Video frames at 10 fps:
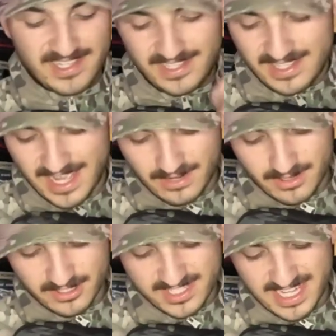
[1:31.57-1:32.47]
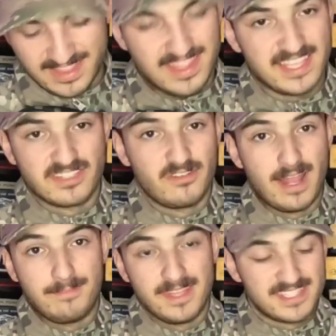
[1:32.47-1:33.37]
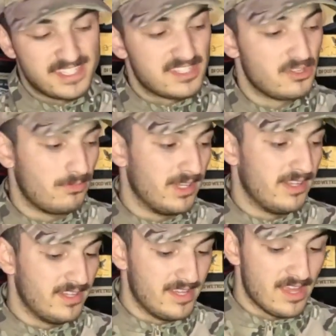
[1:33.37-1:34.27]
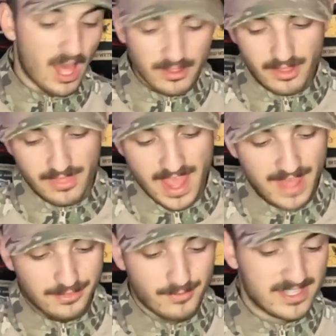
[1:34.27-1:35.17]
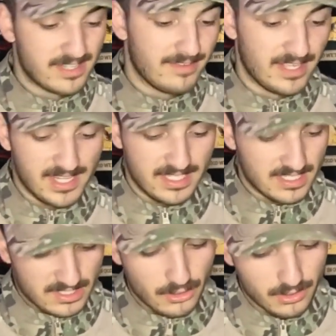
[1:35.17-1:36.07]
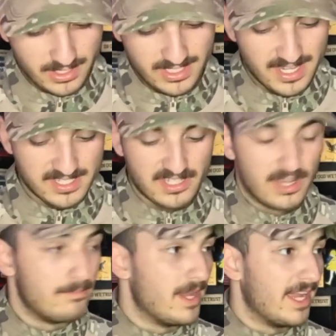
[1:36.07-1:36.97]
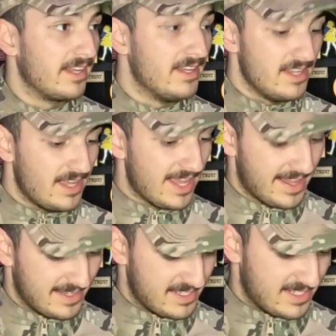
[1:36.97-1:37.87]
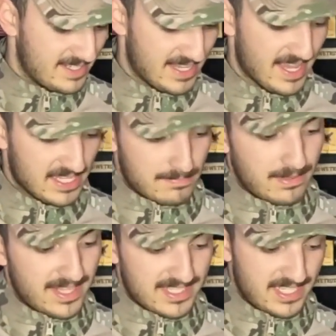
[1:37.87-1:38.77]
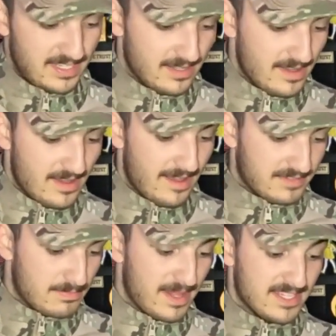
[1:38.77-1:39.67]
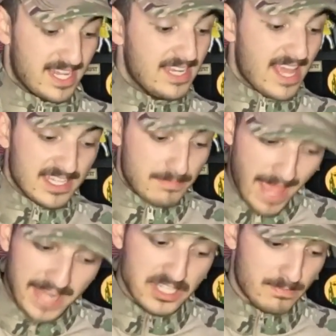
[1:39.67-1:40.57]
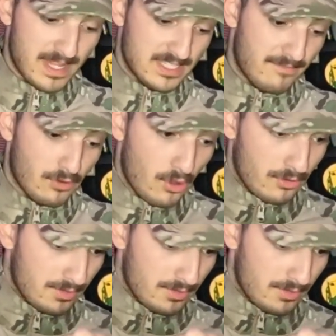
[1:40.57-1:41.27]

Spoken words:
I don't understand this crap. This is stupid. Other than that, the rest of it is a totally nice gun bag. And it has plenty of space. And it has patch space for all